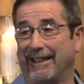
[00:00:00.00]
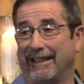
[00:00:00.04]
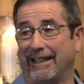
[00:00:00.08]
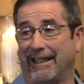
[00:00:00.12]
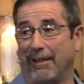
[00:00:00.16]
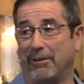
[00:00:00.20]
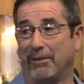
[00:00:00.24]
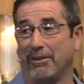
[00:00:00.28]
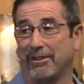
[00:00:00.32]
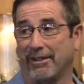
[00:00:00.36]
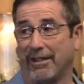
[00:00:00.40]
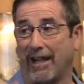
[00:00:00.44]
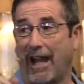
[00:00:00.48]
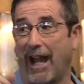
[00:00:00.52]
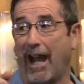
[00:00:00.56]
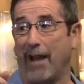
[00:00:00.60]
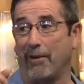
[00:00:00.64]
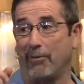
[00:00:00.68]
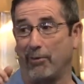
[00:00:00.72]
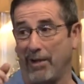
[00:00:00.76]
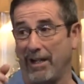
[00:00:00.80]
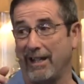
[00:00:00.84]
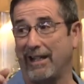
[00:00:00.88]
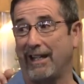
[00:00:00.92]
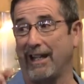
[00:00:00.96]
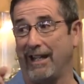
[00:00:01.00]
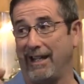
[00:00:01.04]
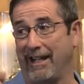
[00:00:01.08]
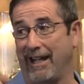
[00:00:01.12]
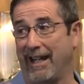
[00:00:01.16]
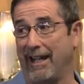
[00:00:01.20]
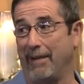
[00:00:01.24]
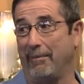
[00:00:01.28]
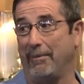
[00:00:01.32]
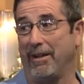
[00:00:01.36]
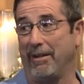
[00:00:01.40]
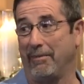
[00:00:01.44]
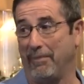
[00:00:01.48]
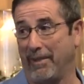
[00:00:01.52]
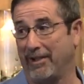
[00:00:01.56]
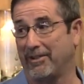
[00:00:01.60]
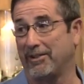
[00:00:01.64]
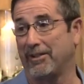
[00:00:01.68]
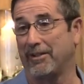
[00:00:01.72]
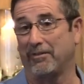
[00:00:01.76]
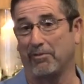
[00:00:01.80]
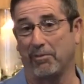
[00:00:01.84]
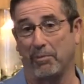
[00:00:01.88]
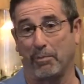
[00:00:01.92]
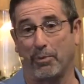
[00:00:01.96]
That was God winking at him in the
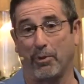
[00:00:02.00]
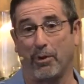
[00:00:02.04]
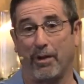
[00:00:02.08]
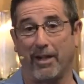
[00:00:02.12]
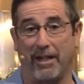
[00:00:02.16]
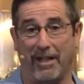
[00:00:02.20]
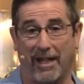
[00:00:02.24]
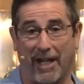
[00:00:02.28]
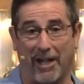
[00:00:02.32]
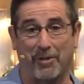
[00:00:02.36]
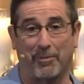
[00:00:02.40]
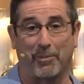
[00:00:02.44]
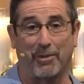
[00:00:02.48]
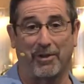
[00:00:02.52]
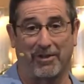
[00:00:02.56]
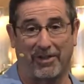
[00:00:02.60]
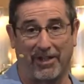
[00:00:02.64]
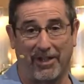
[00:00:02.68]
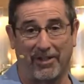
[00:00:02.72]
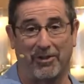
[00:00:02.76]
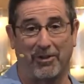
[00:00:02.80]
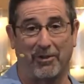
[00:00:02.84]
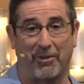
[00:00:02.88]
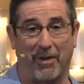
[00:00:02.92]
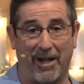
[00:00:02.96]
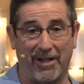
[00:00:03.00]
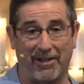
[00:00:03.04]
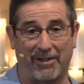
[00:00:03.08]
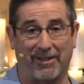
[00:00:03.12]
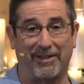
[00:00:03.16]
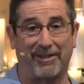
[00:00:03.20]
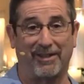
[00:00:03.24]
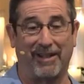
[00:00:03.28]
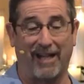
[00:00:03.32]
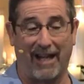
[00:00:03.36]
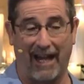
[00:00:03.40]
midst of some pretty desperate situations that,